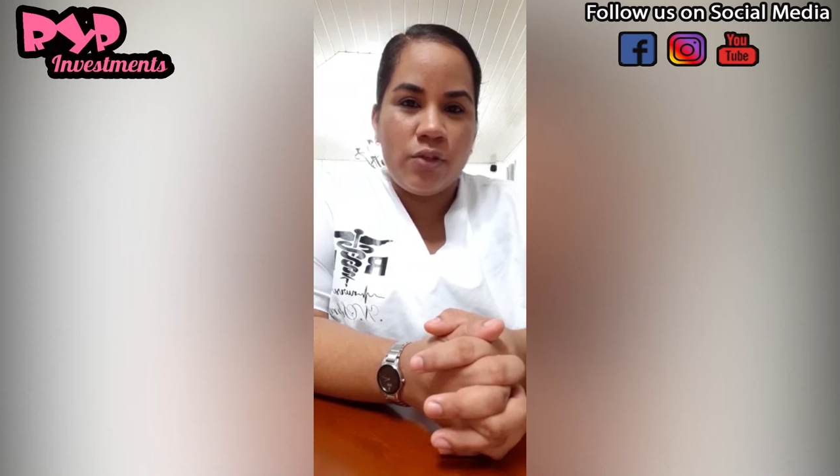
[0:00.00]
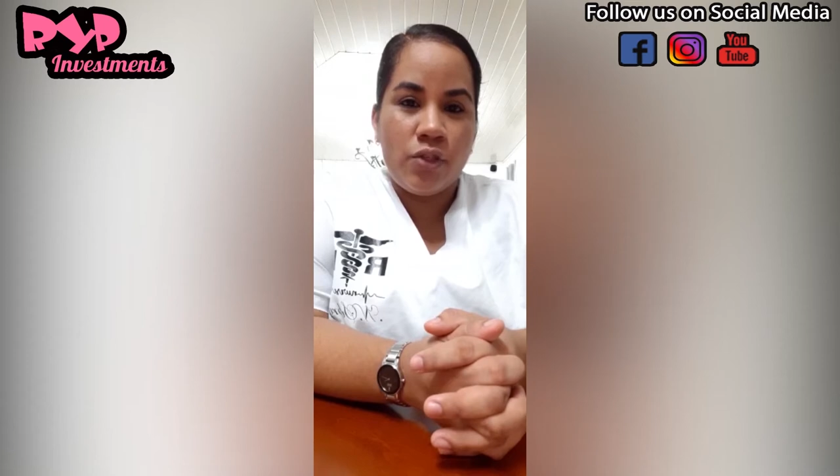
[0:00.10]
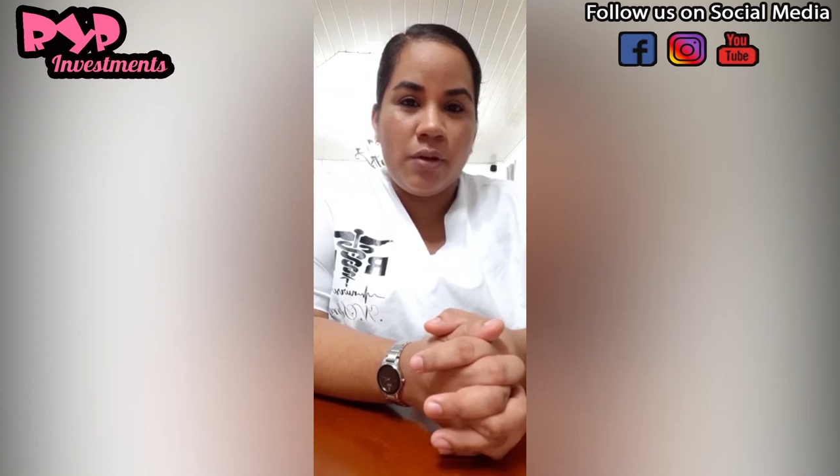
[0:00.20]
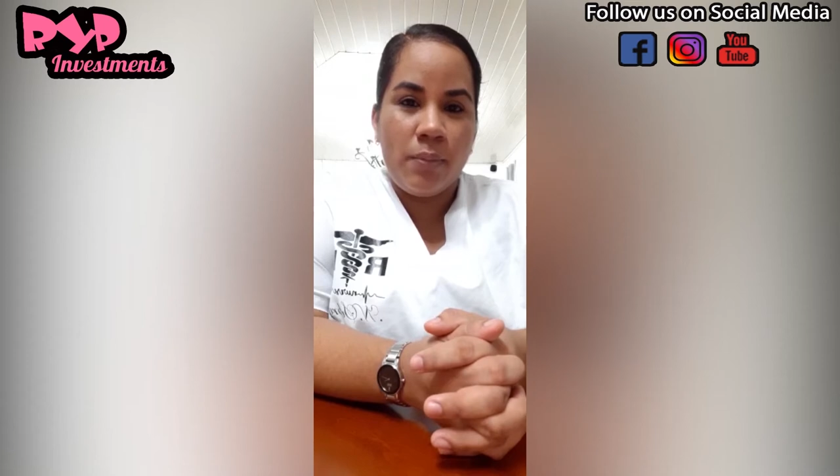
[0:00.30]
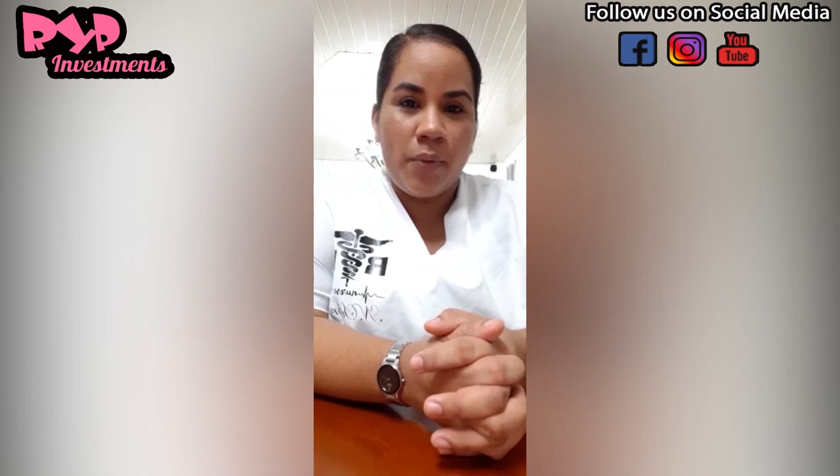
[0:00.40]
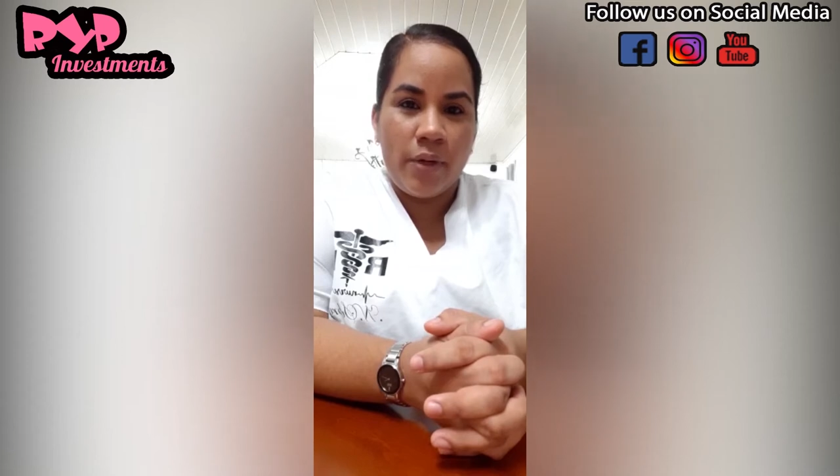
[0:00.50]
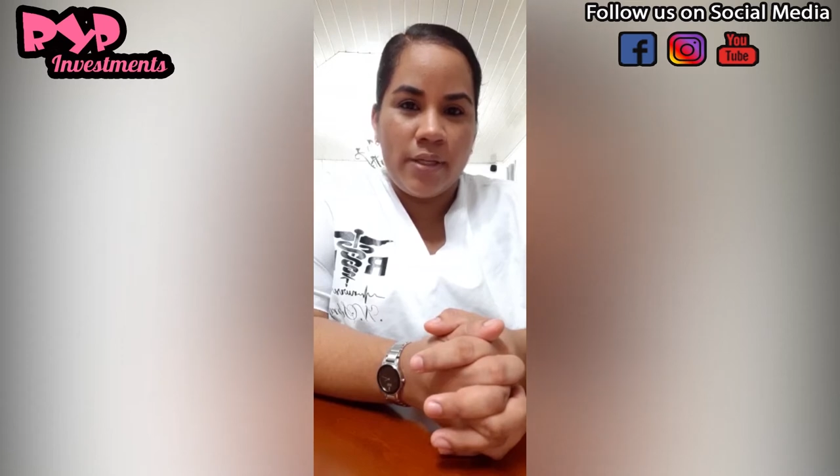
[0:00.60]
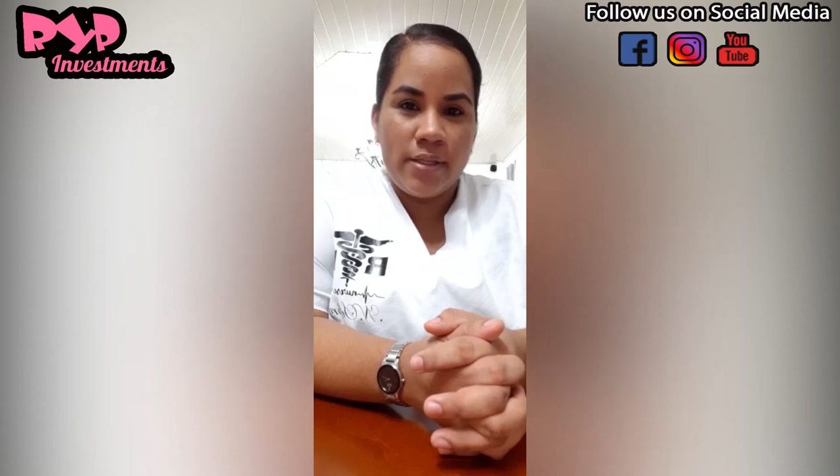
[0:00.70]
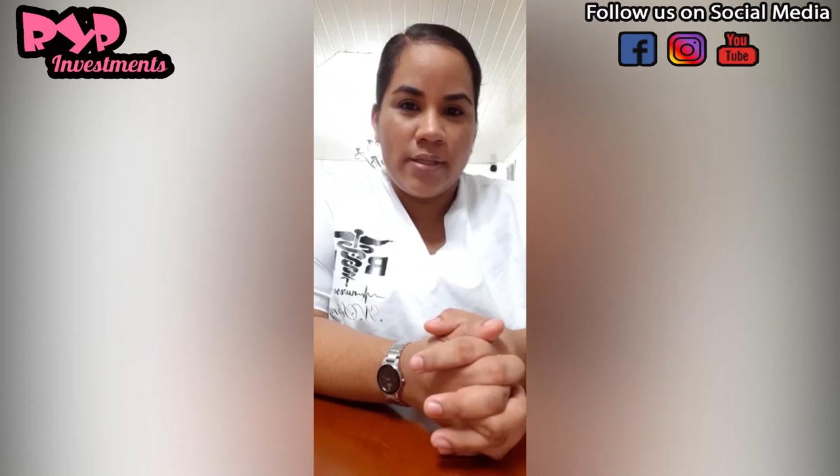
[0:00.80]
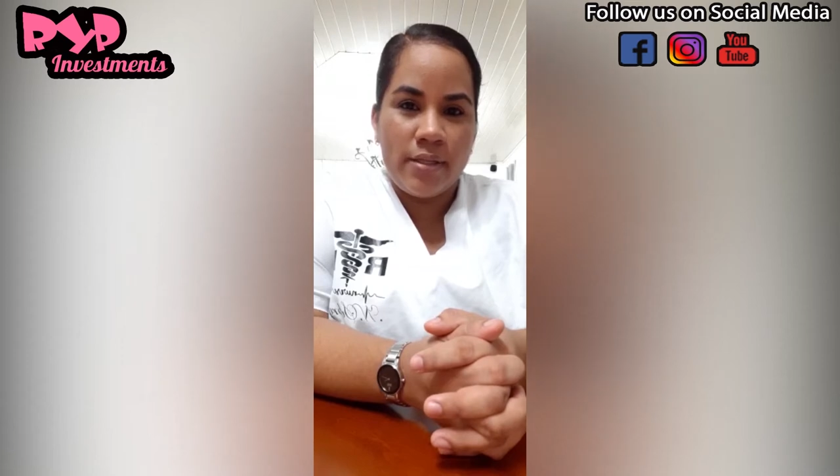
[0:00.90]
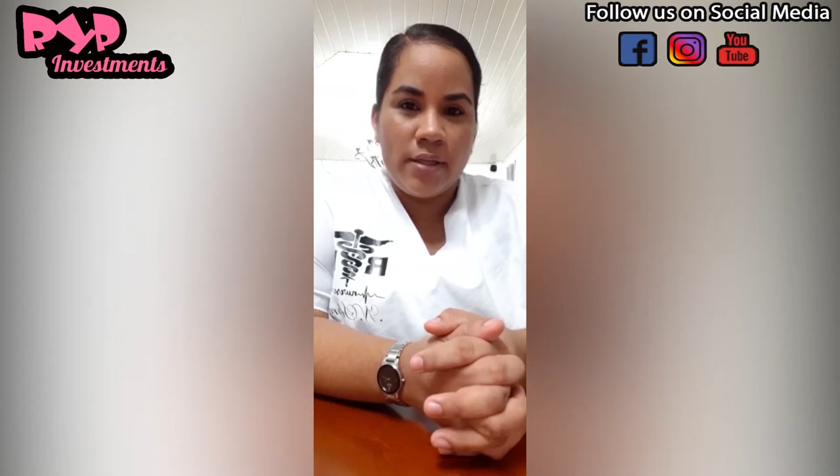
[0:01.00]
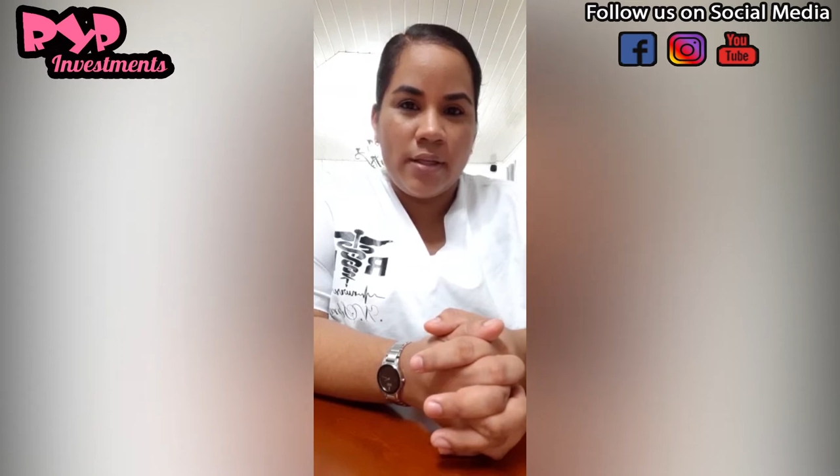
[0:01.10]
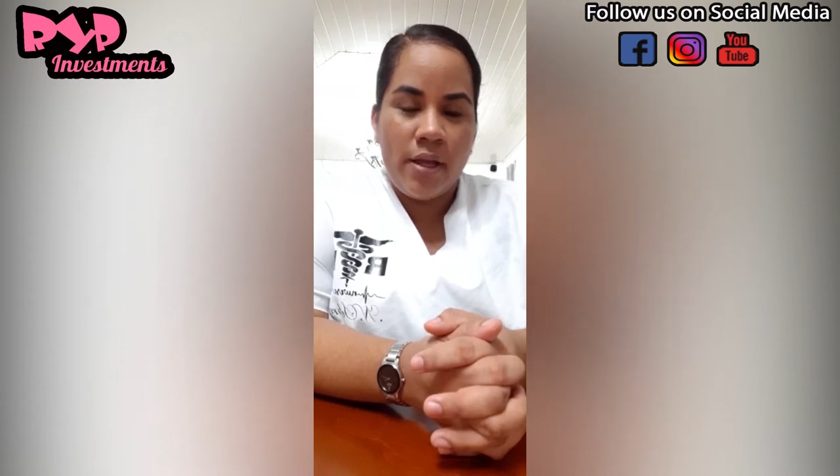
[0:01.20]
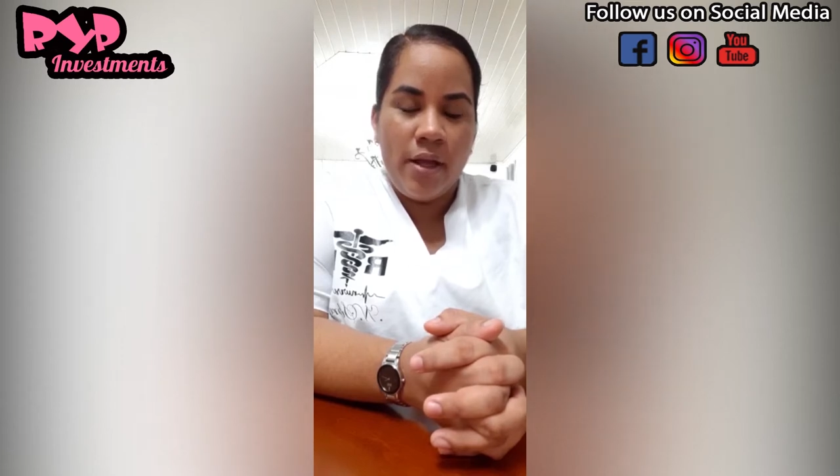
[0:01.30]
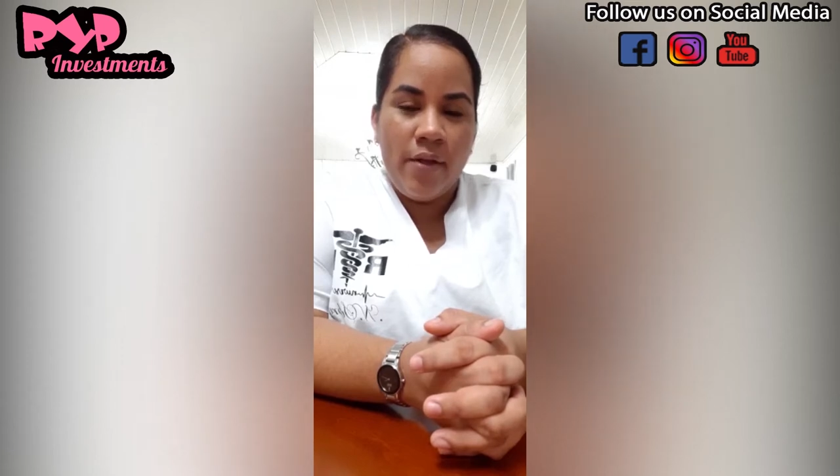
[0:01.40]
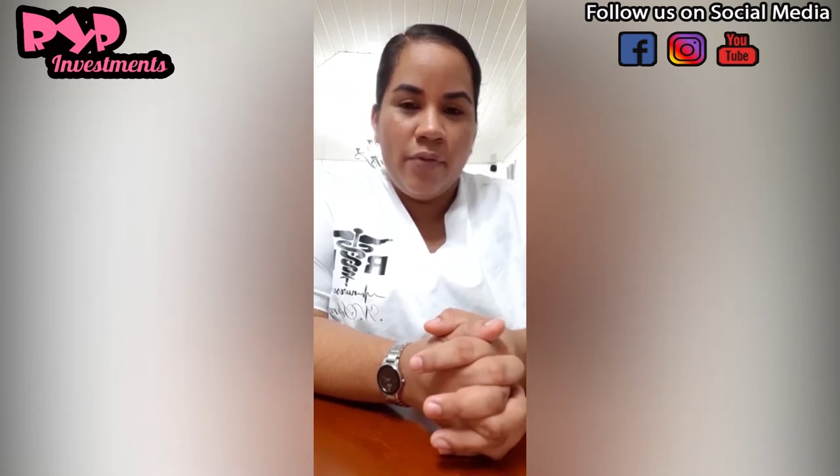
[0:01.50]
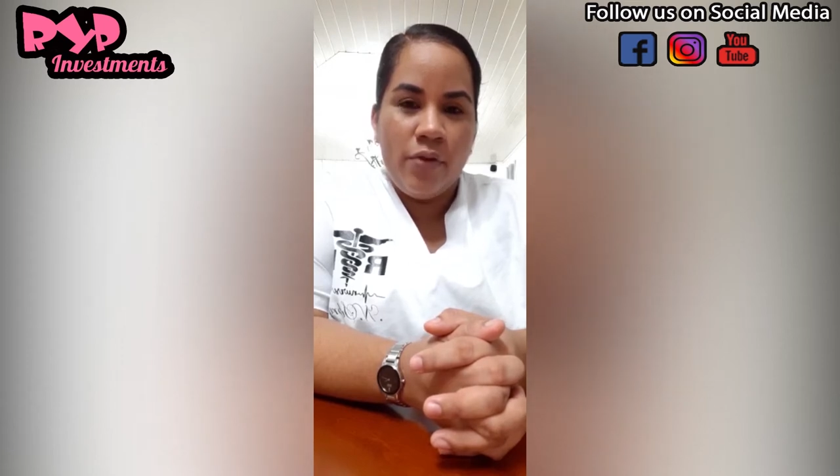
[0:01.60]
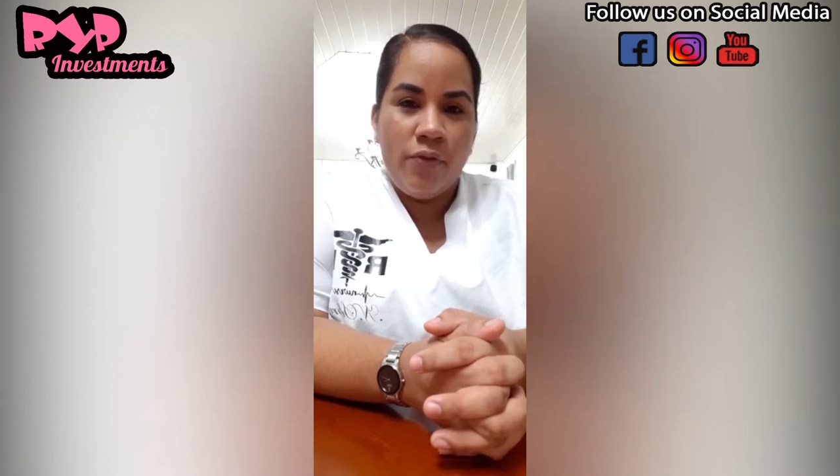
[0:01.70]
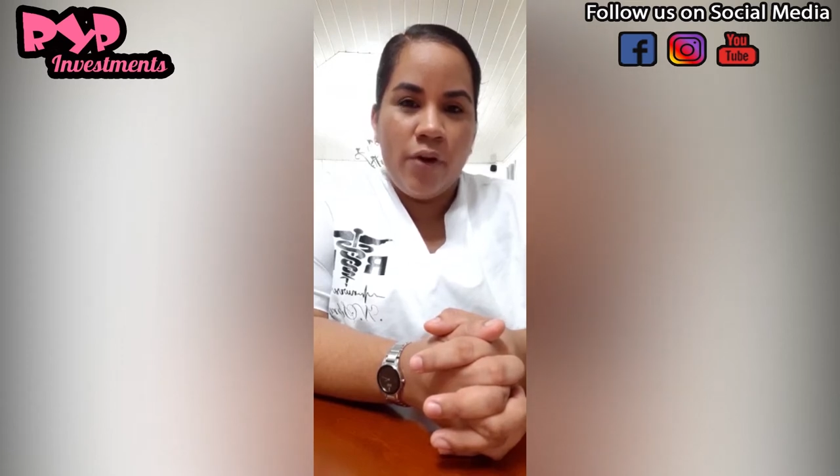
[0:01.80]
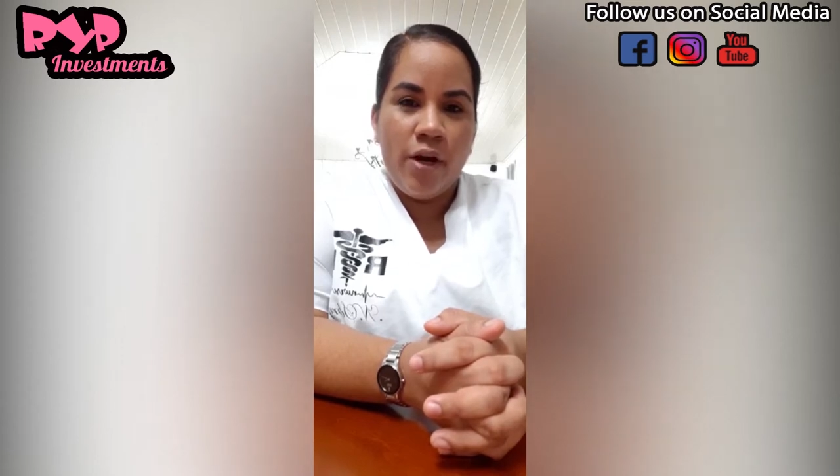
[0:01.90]
3 points.
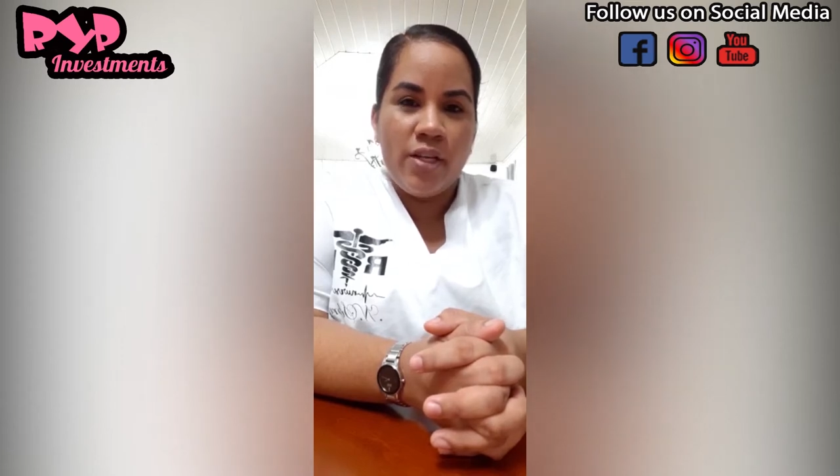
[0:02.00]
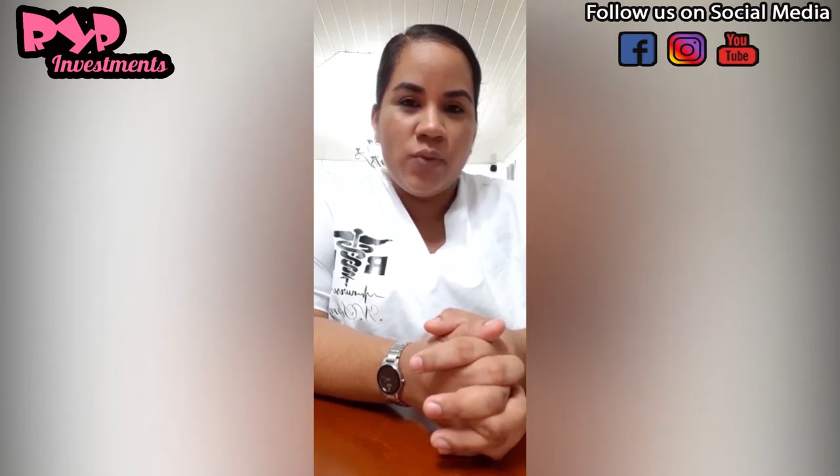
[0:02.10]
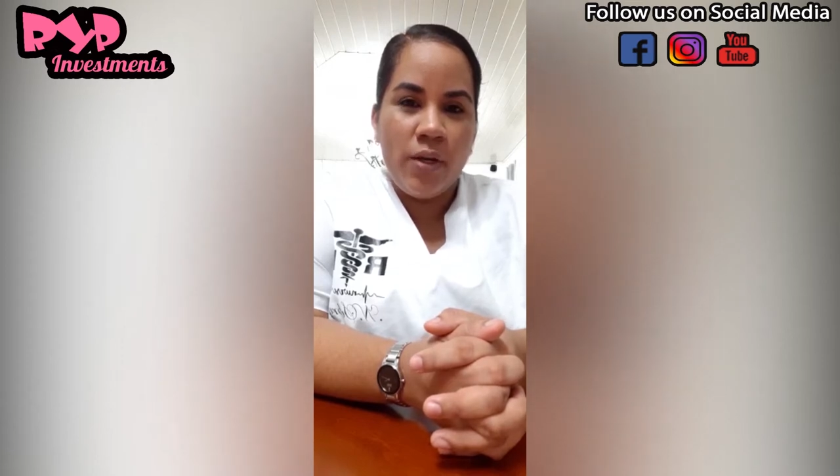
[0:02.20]
The first